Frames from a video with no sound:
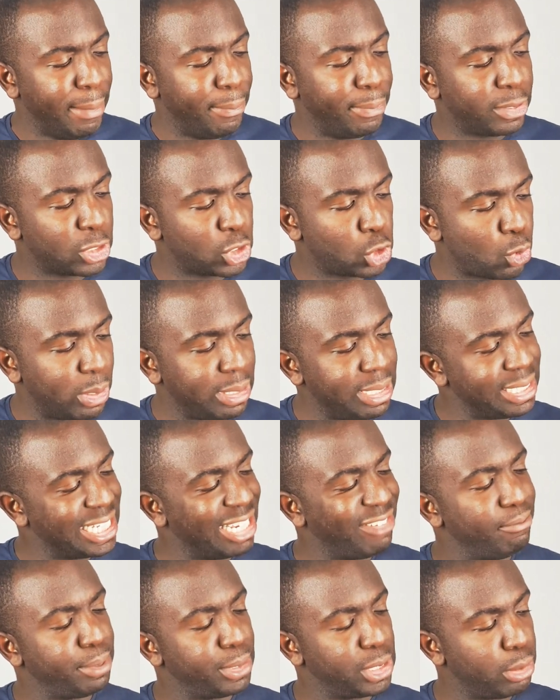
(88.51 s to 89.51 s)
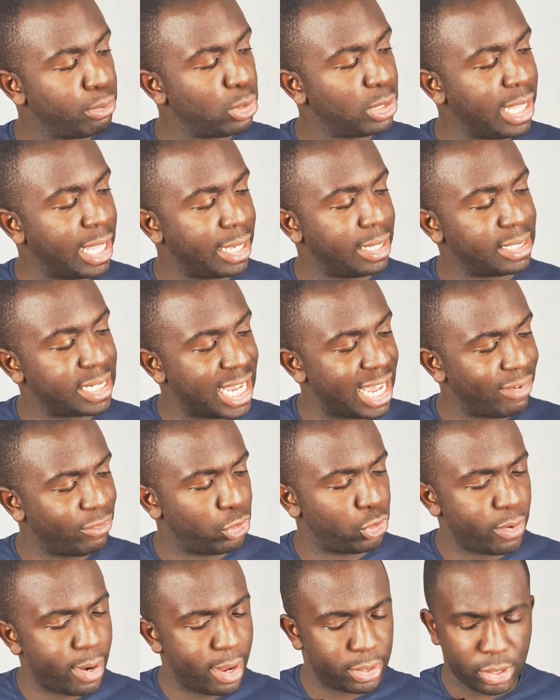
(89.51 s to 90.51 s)
people are 27% more likely to
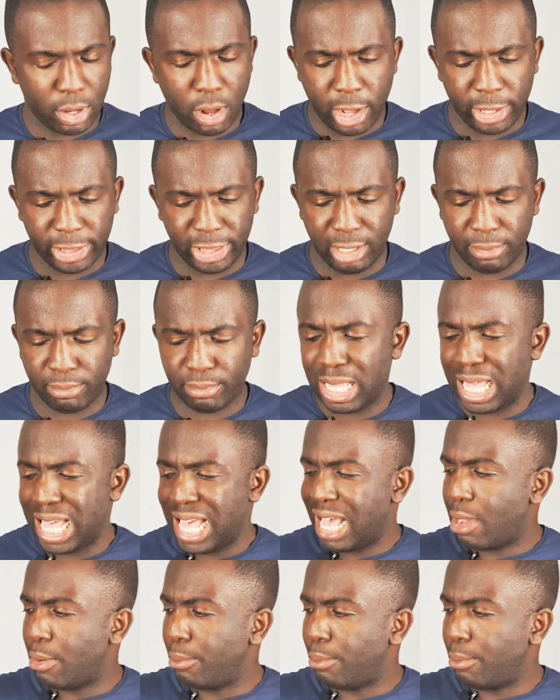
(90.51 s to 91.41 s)
have drugs on them.